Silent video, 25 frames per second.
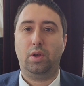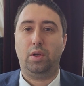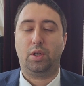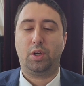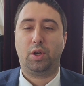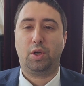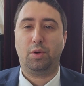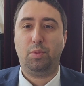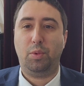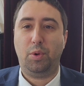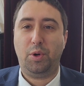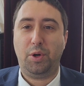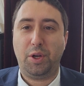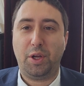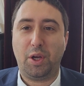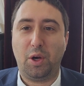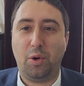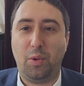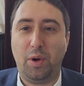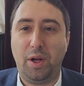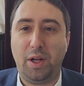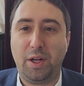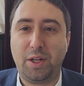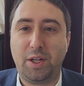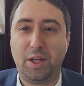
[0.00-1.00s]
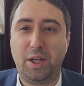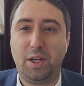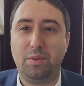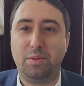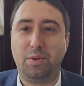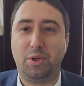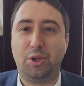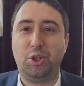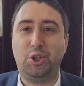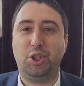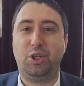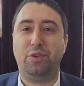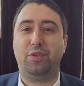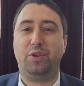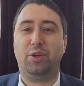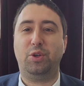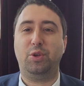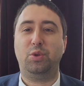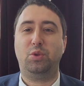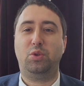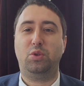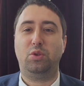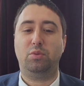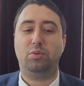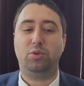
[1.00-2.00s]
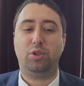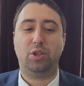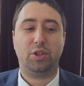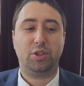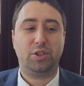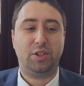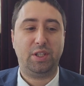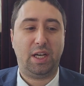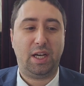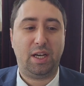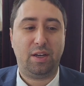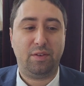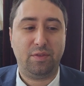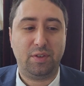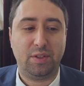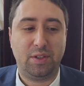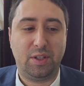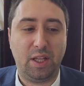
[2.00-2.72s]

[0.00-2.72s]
Good morning and welcome to Yeshiva YouTube, Just Daf It.